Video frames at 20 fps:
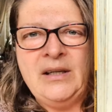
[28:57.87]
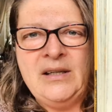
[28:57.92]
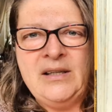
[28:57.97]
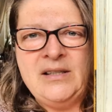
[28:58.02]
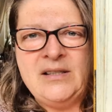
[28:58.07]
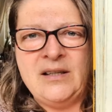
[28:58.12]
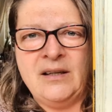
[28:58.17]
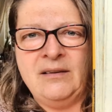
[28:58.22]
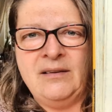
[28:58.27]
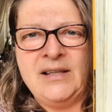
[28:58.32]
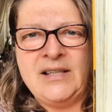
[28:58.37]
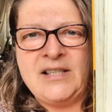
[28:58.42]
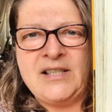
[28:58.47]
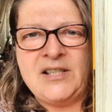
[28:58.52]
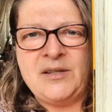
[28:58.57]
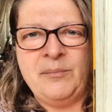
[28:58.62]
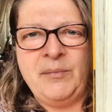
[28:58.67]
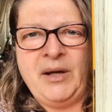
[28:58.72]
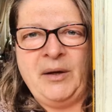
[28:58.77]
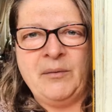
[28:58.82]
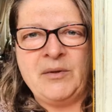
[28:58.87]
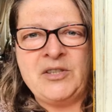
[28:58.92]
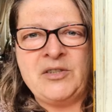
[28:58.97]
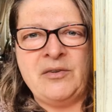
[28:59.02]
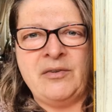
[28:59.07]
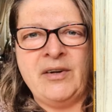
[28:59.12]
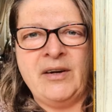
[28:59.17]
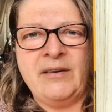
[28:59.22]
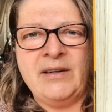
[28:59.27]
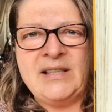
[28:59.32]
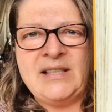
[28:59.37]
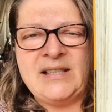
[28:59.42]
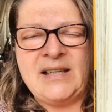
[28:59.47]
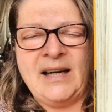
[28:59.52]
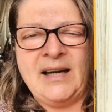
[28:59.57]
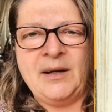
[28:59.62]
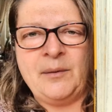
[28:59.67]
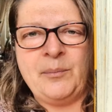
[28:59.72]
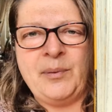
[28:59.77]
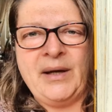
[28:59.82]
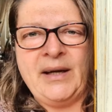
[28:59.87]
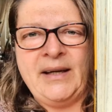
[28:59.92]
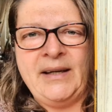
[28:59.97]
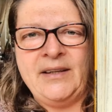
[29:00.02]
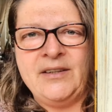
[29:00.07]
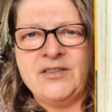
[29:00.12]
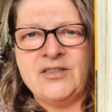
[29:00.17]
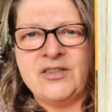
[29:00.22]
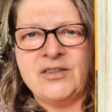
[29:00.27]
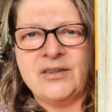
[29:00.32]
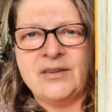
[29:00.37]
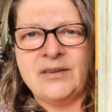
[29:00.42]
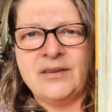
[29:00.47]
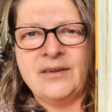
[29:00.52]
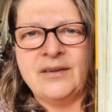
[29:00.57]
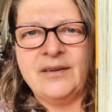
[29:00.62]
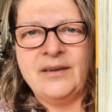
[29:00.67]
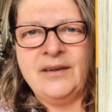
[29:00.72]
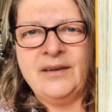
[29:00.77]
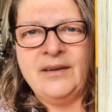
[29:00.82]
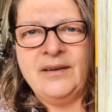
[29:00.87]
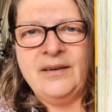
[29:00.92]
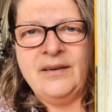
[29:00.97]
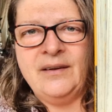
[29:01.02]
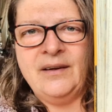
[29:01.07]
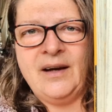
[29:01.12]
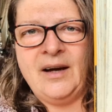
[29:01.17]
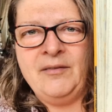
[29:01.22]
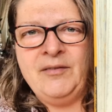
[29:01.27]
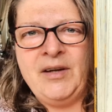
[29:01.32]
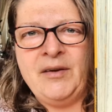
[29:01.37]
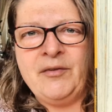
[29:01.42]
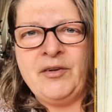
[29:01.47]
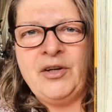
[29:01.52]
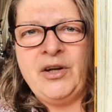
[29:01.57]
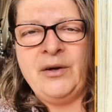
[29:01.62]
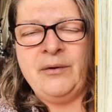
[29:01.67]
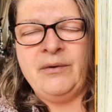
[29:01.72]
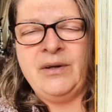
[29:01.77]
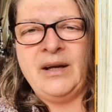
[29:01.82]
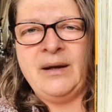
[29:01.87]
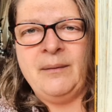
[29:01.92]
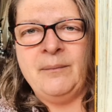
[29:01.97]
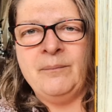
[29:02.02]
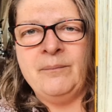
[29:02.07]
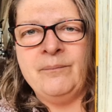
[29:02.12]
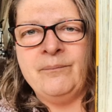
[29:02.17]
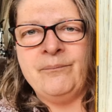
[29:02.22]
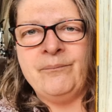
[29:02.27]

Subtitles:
So this to me was a very sad page. I've never known him,